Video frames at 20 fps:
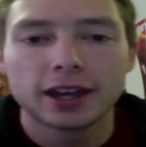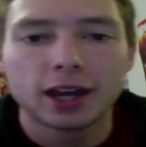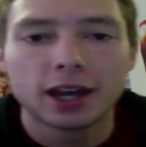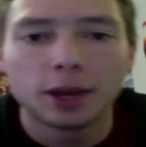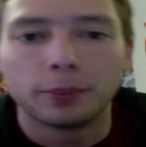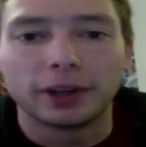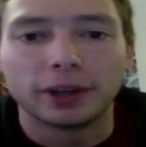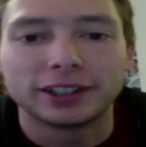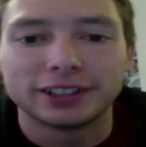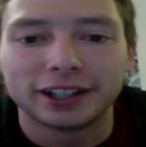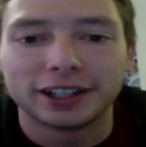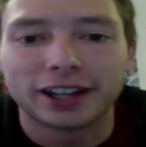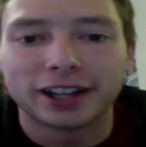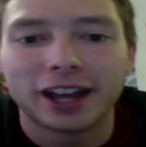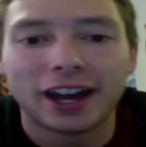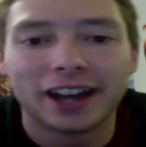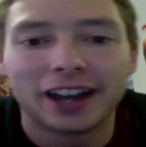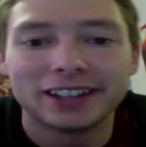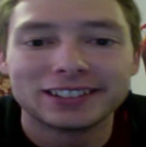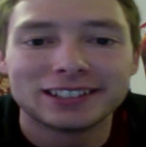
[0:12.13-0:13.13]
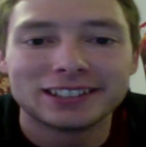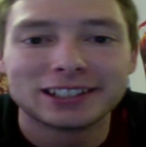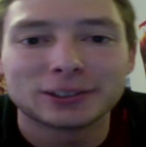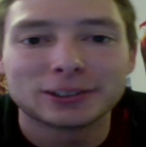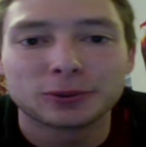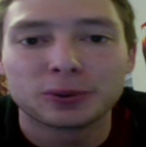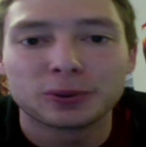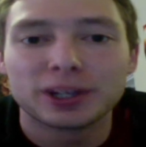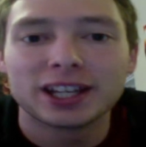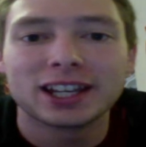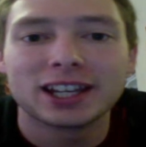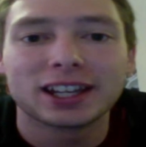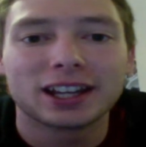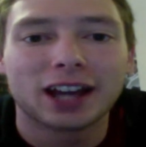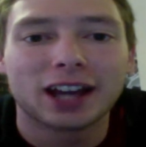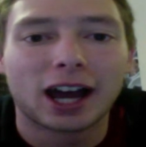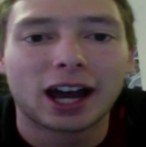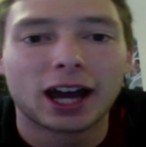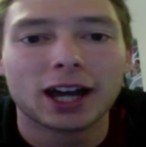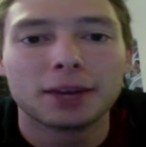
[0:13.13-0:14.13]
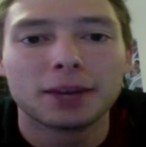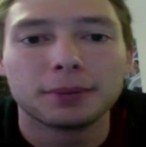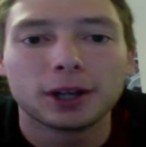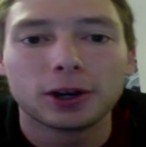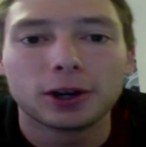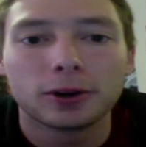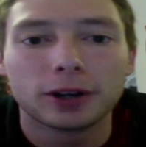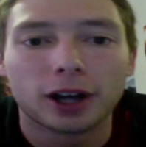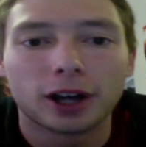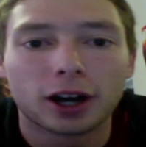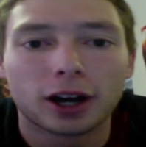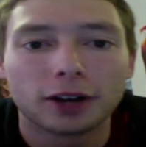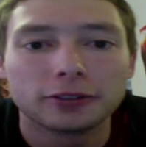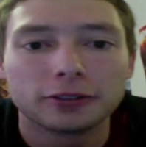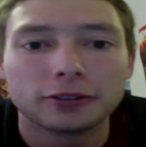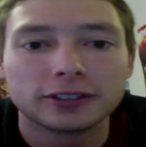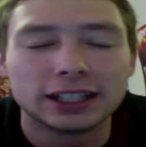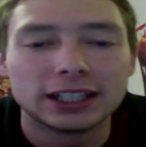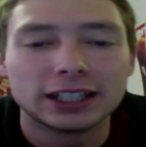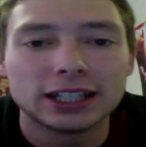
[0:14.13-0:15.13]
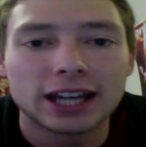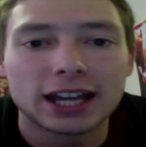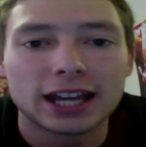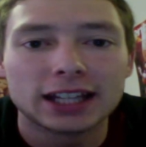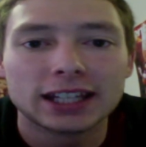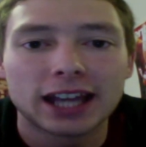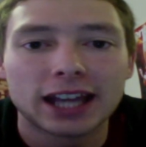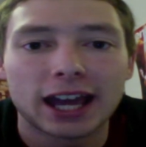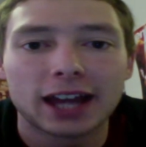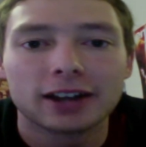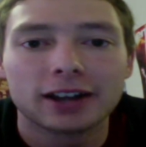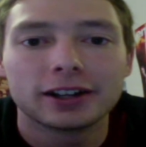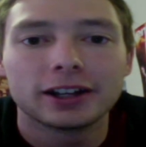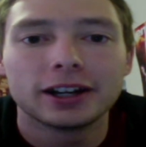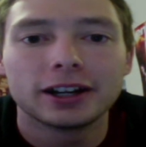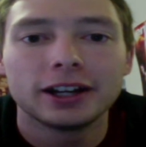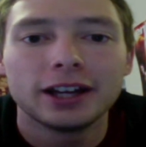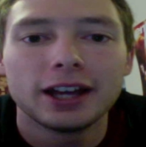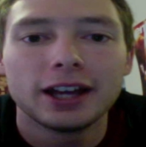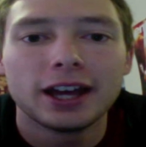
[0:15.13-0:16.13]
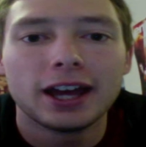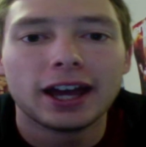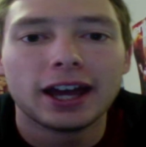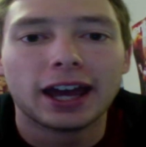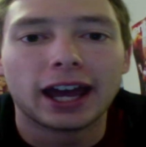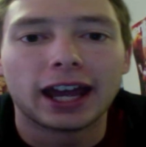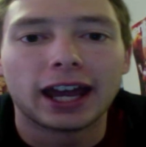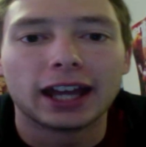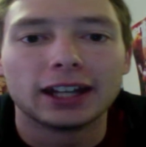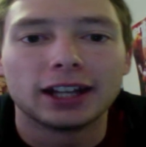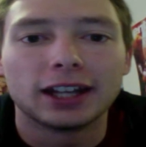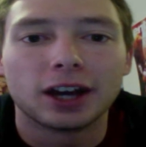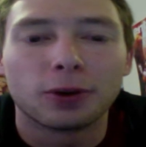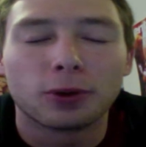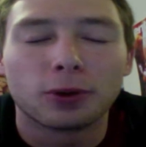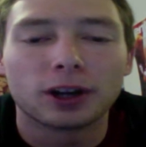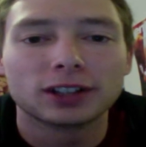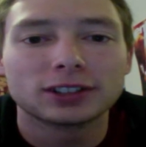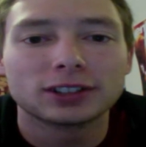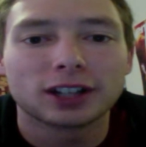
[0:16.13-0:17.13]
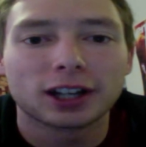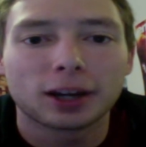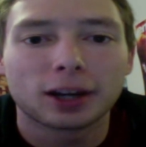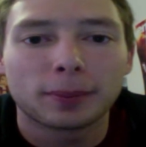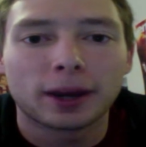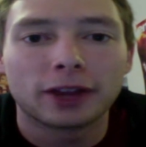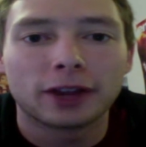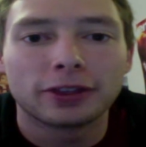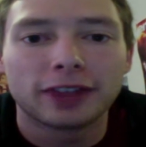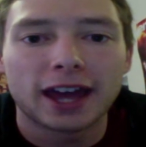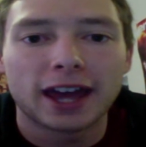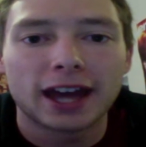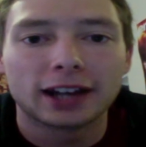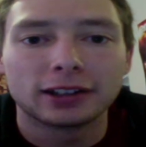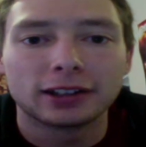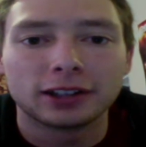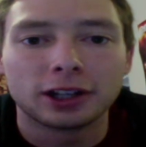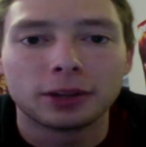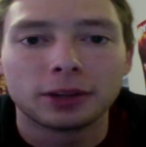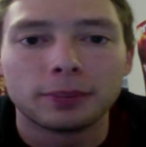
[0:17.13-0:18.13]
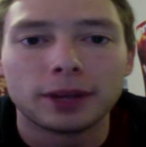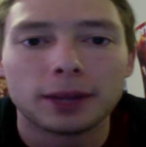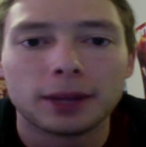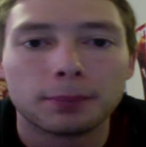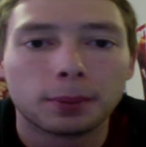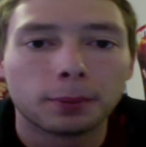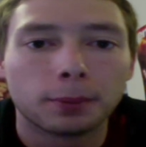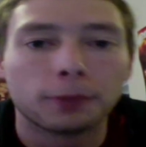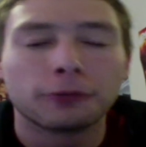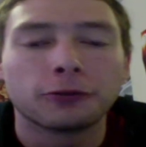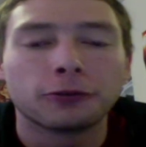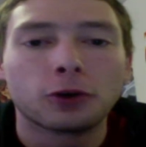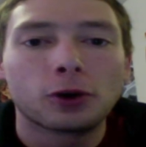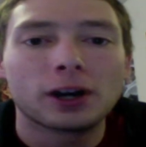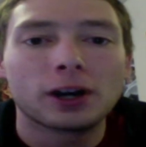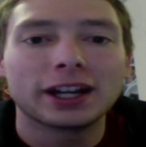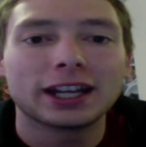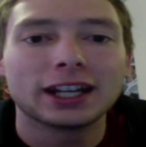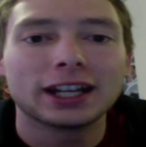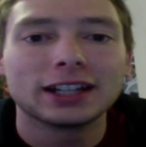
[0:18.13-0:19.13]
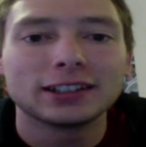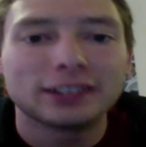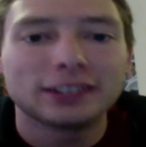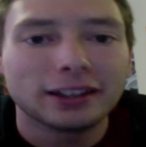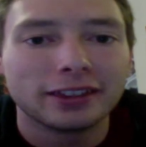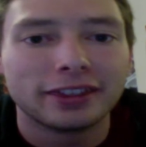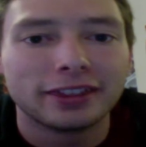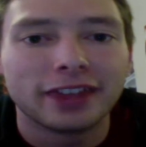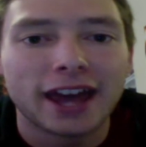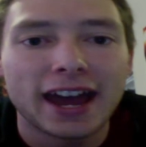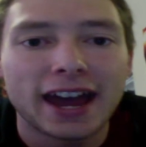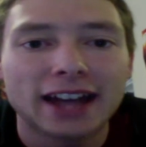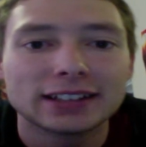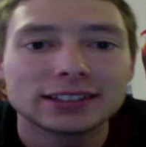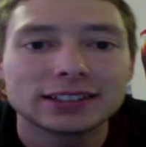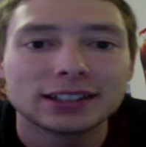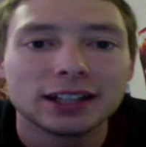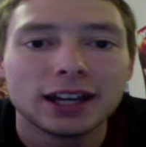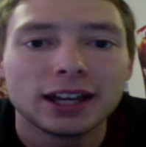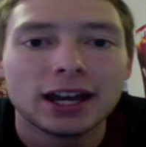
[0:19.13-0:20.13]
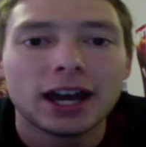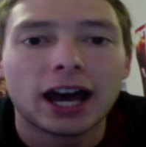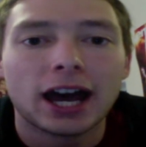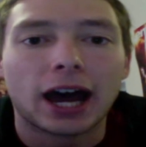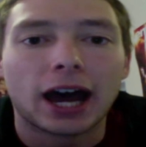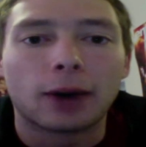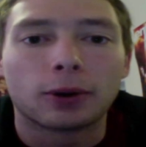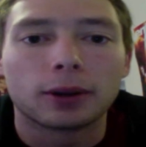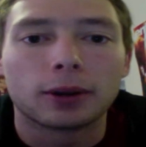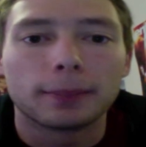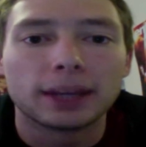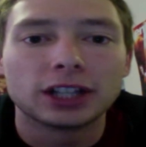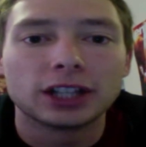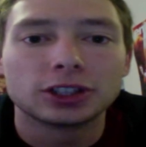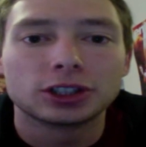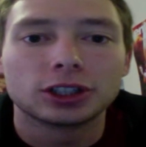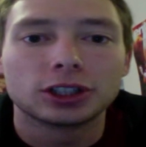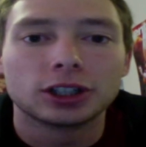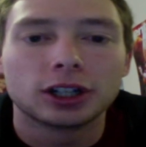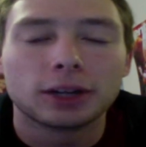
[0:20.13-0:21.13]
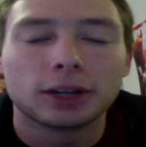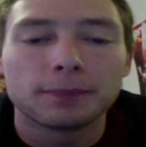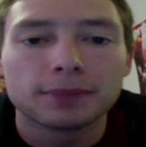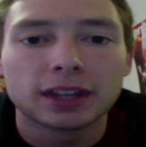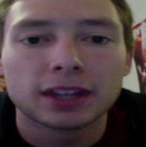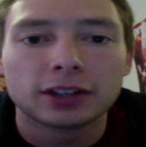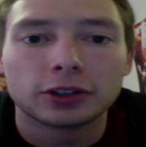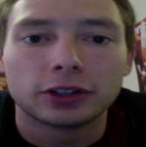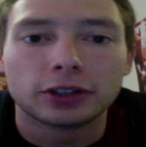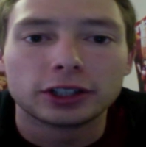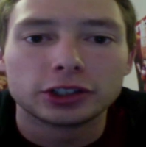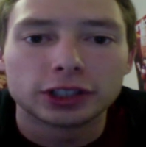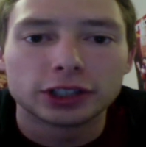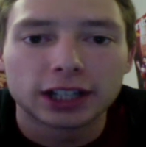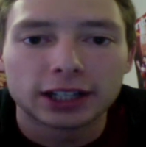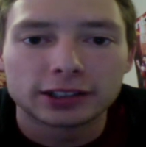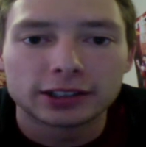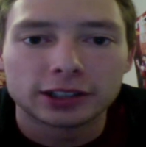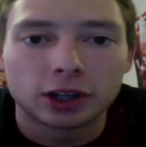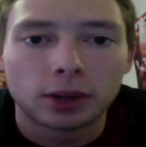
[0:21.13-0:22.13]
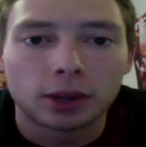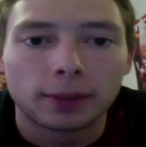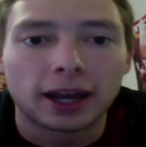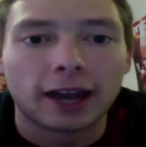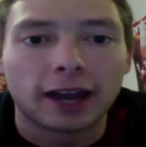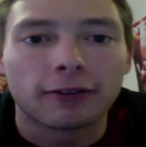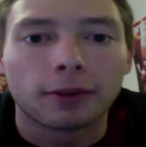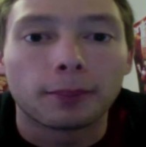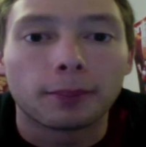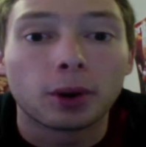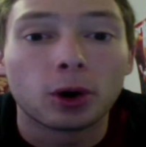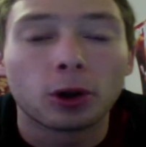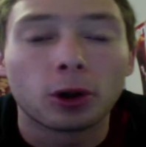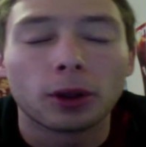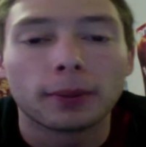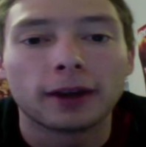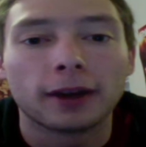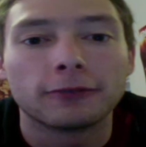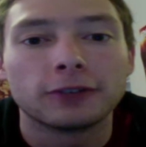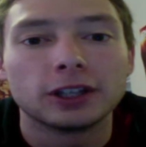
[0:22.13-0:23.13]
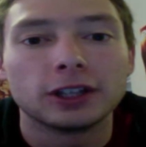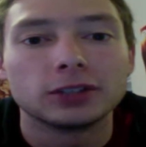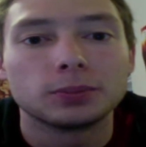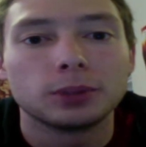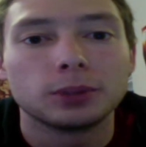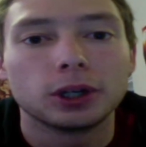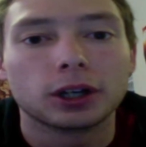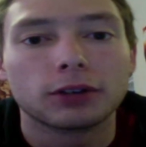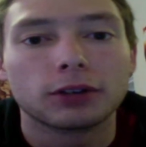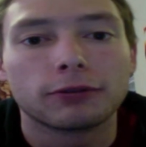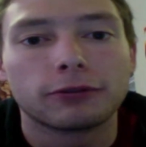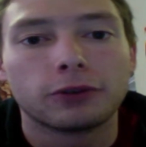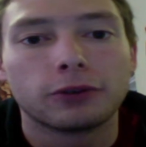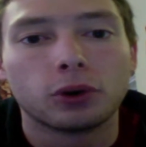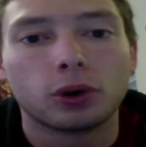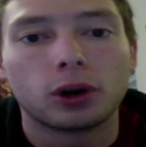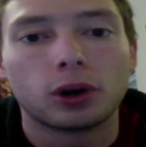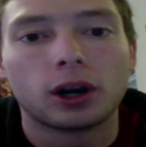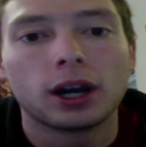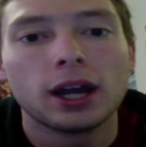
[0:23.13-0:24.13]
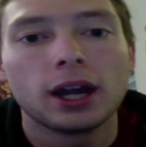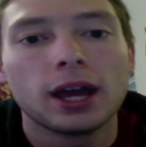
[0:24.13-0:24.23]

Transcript: But guys, this week I am going off to EA Canada, and I want to talk about that a little bit. But before I get into that, I want to make sure to let you guys know I'm going to have a poll on my Facebook for